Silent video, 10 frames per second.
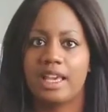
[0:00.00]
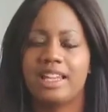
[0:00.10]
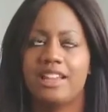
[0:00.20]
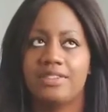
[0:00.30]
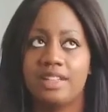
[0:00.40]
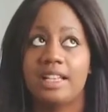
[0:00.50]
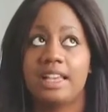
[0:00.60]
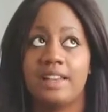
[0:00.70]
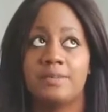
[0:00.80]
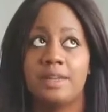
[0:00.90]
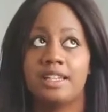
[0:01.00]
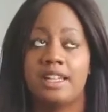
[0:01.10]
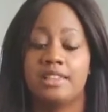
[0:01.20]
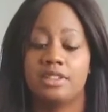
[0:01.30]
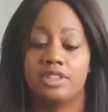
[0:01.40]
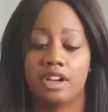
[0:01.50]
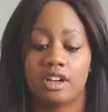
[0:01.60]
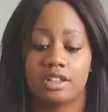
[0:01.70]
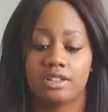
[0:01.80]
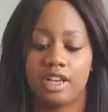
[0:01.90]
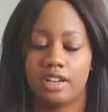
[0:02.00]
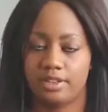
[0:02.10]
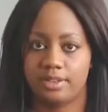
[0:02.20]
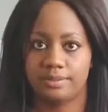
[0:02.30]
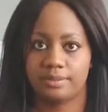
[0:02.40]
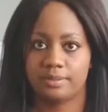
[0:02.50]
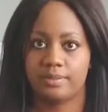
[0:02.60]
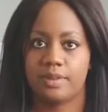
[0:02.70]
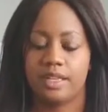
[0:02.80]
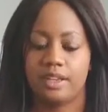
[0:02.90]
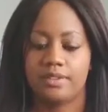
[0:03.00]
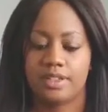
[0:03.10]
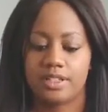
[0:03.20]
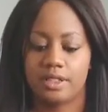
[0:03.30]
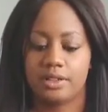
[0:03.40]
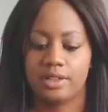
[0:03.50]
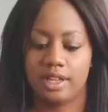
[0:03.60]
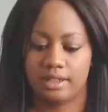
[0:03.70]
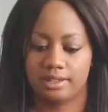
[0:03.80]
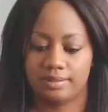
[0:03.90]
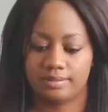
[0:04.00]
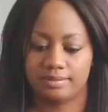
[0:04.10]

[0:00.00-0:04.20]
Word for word: And I feel like I've been in the dark tunnel for so long